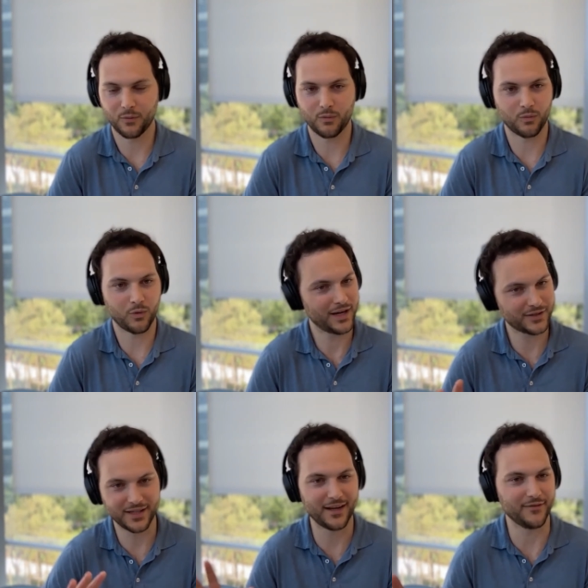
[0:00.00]
we're
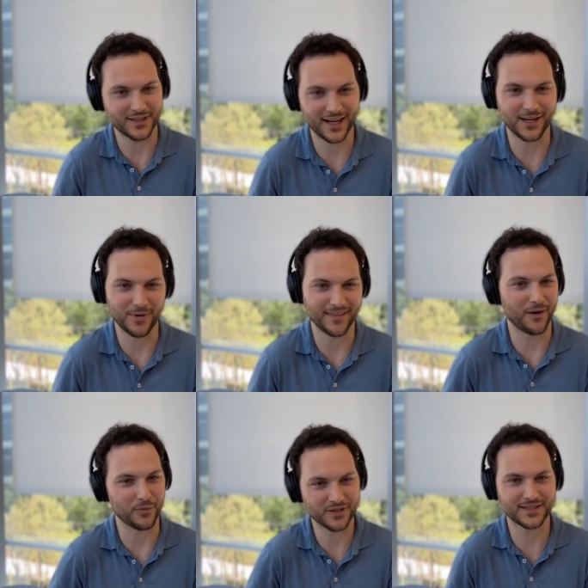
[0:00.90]
actually not even talking about
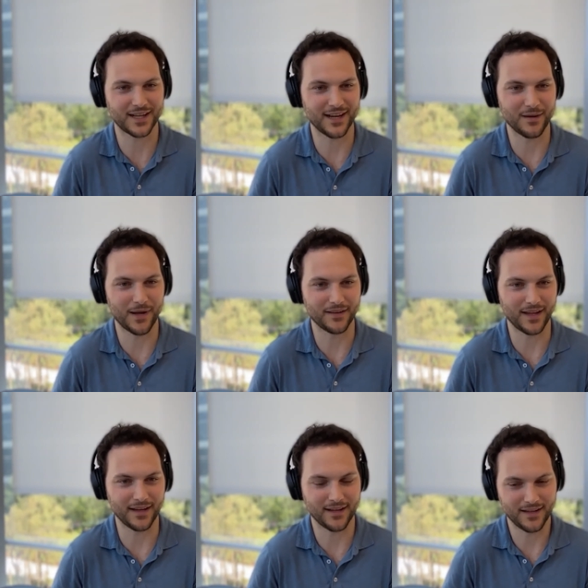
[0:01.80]
that. We're just talking about
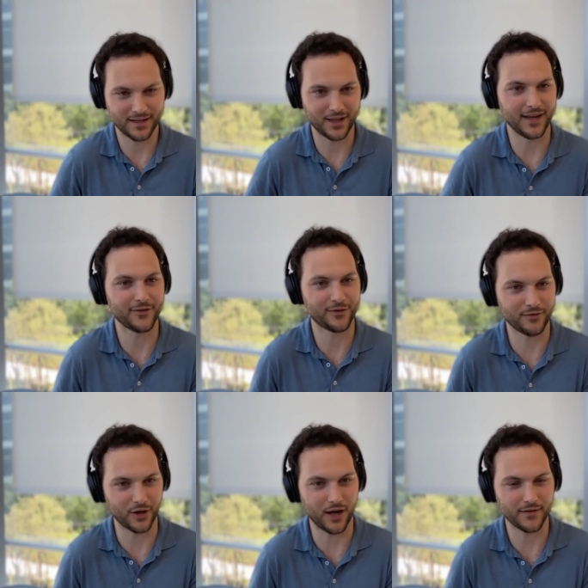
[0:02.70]
like client
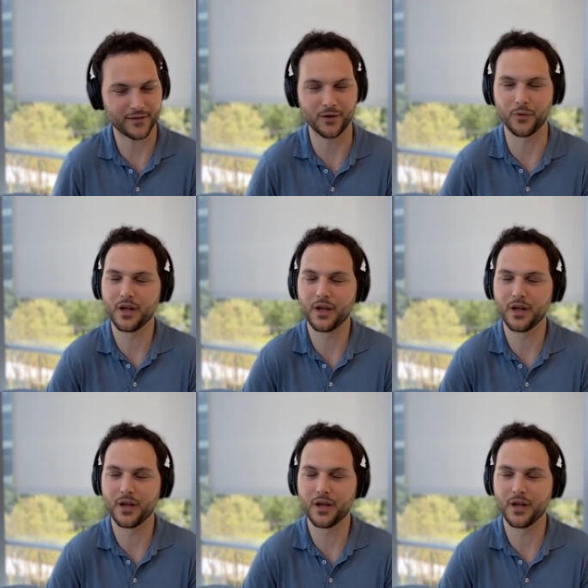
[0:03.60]
server auth. So